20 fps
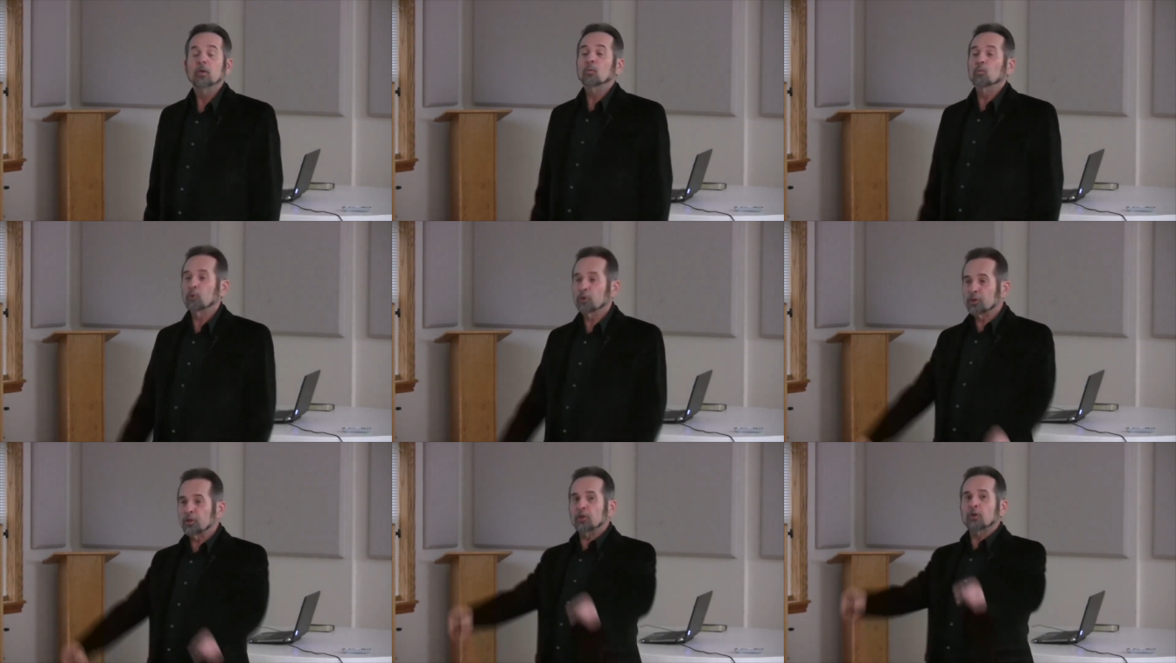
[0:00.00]

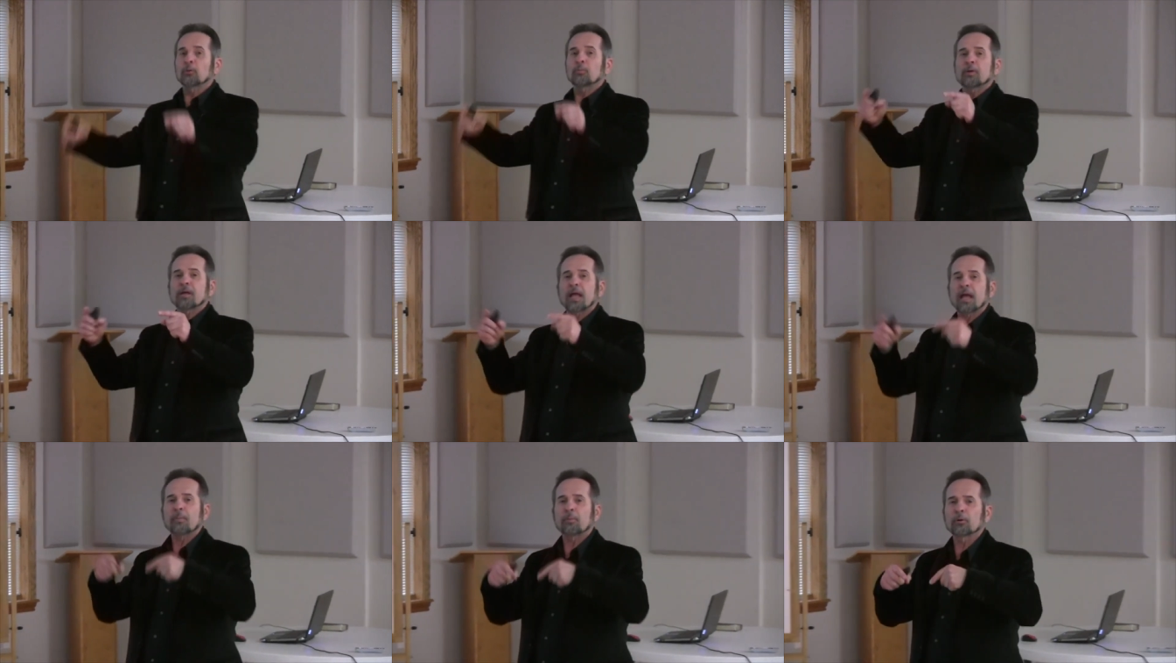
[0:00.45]
Would you
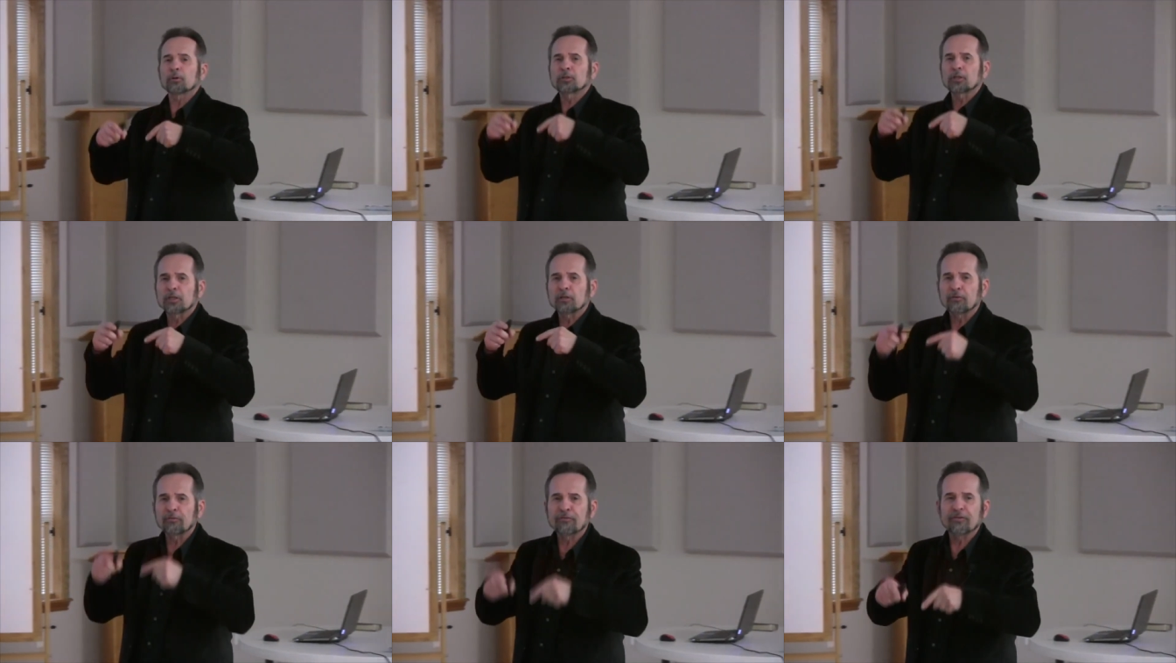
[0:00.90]
be able
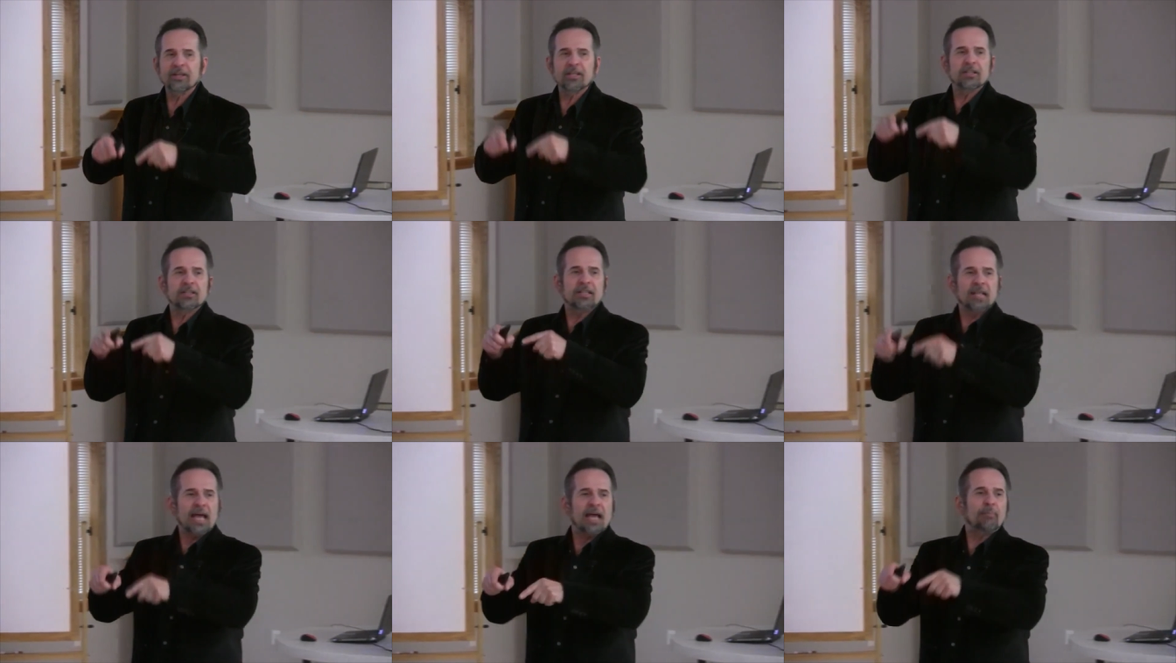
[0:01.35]
to
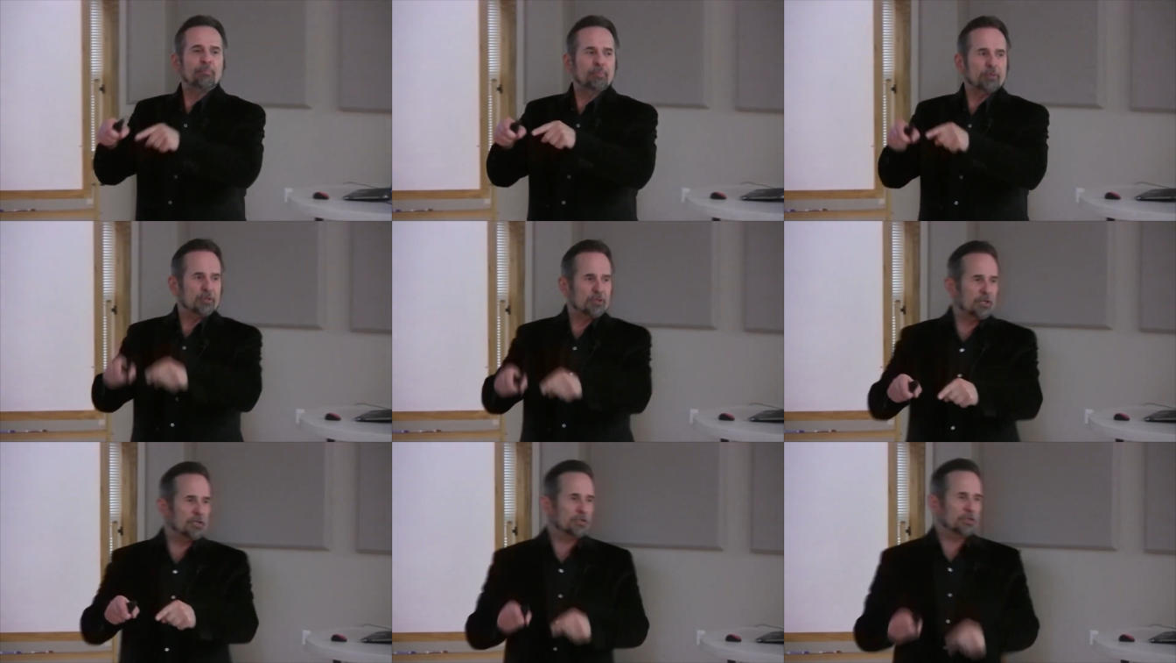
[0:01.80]
defend that
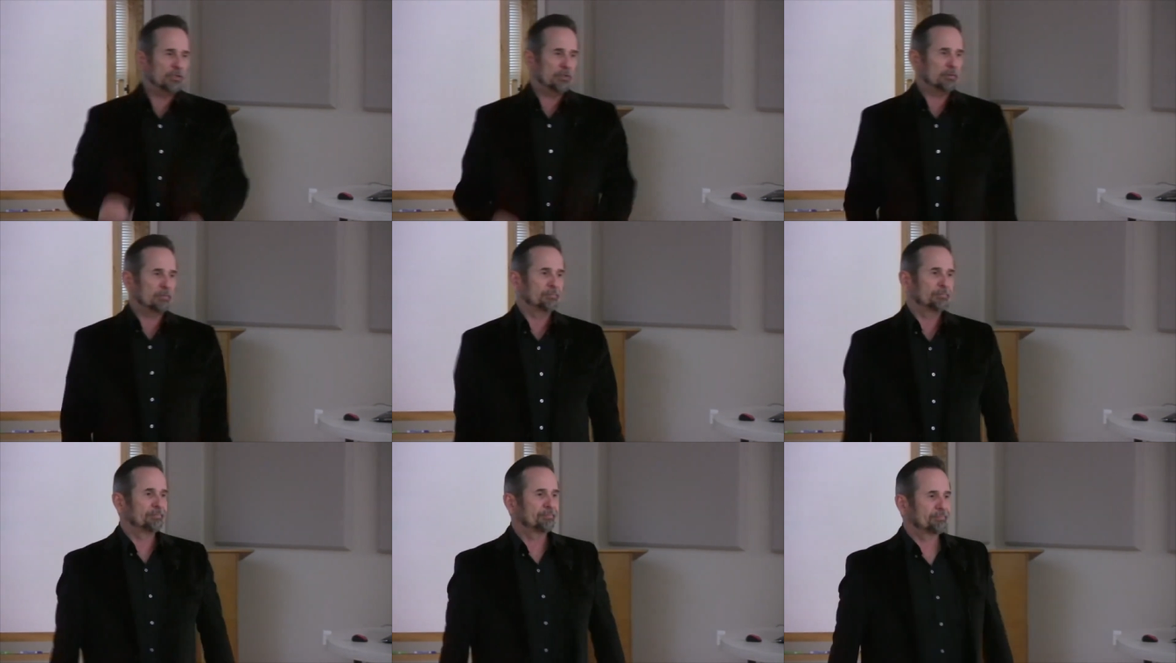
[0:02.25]

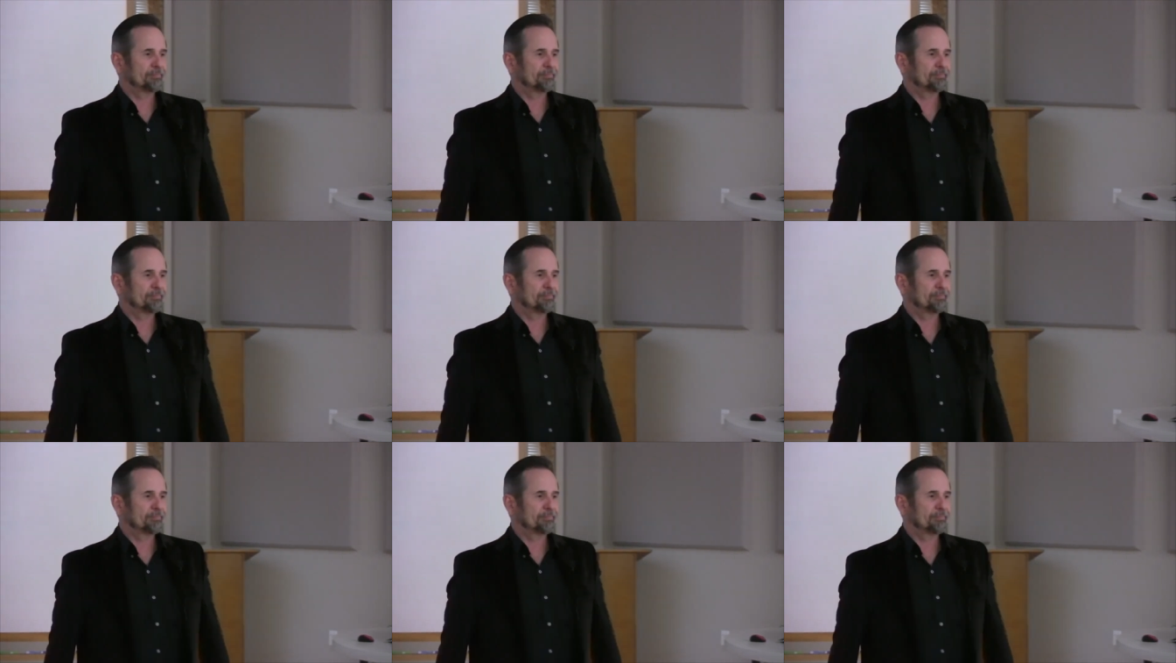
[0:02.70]
position?